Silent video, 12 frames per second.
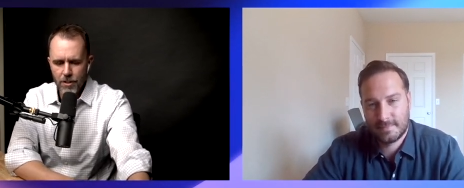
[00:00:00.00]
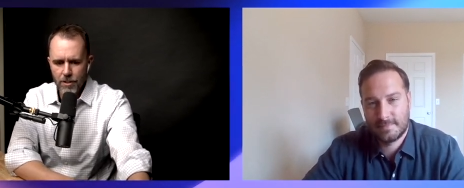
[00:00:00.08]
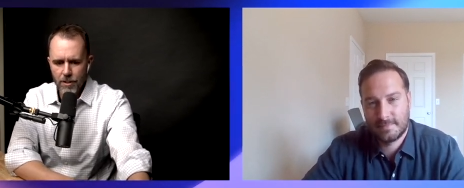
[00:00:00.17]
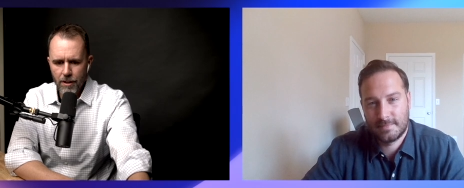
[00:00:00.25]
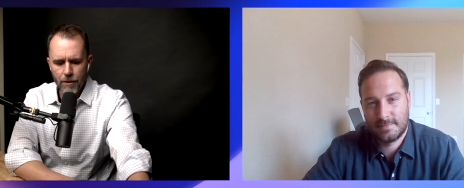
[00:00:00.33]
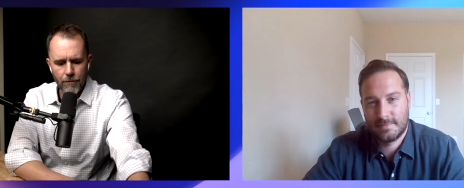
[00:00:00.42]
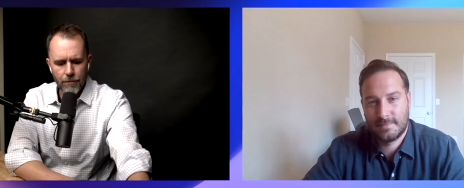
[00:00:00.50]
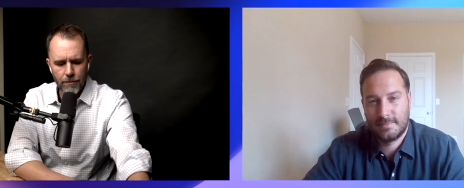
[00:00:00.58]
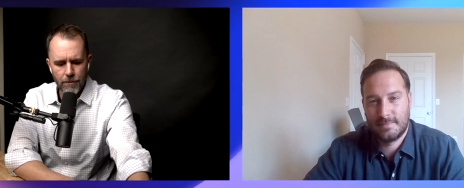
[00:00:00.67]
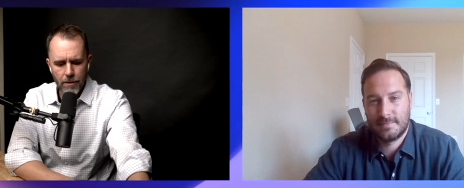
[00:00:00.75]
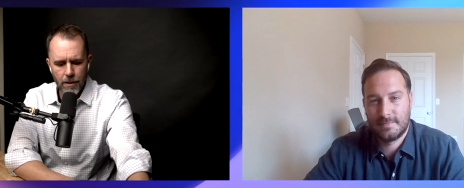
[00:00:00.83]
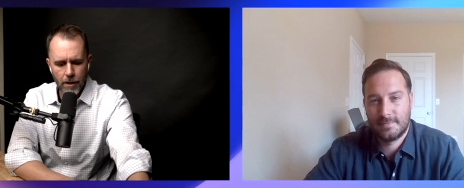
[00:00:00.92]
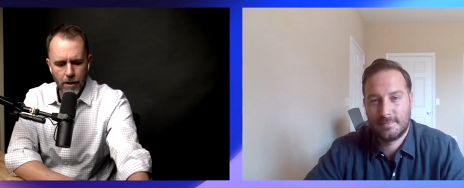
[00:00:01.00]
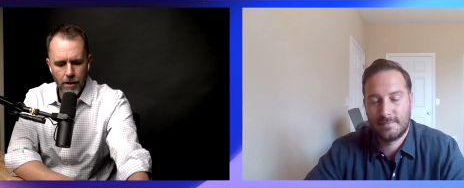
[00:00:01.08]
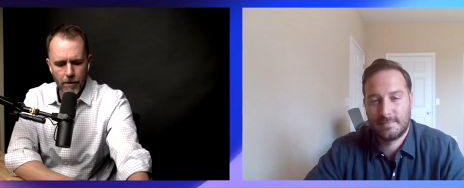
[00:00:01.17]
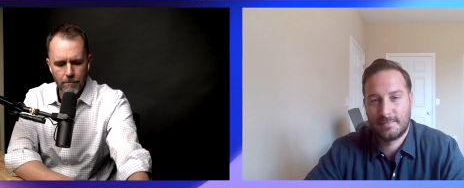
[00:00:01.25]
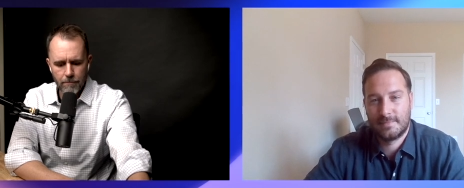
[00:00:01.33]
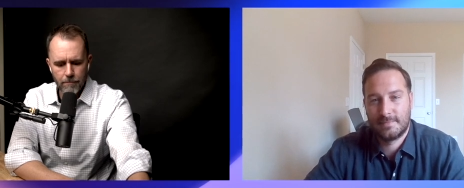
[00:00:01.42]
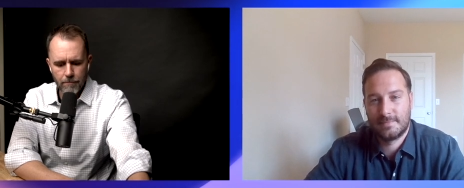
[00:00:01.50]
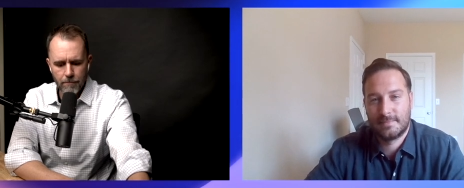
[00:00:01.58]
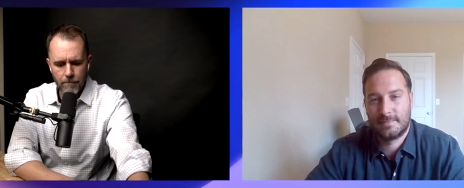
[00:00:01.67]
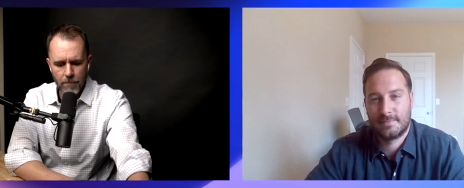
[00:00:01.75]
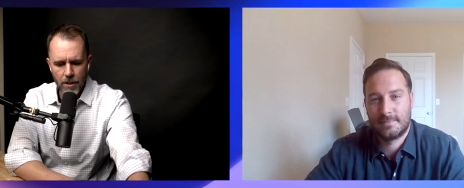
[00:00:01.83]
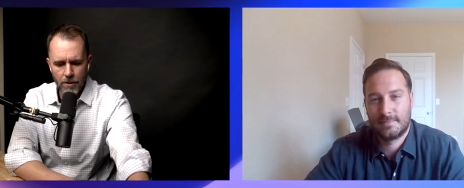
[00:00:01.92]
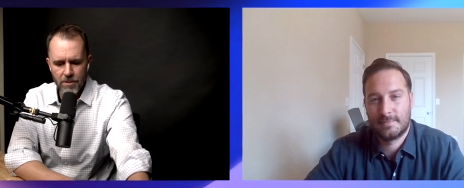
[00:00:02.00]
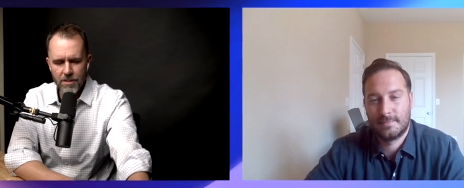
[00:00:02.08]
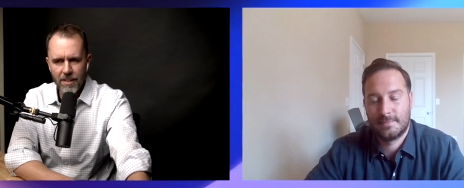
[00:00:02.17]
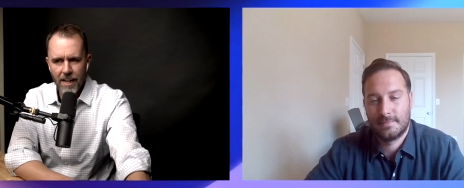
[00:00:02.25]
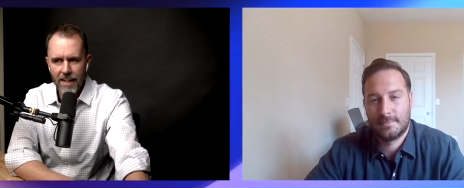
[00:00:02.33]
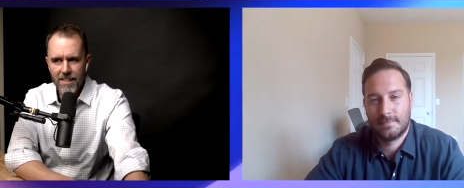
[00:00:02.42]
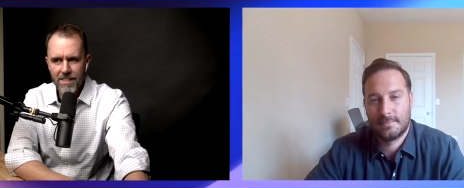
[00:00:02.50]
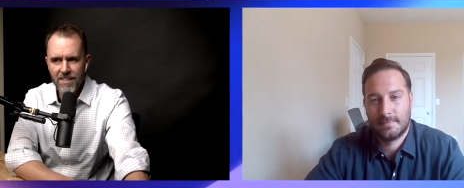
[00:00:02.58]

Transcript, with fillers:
Speaker 1: um, you know, kind of seeing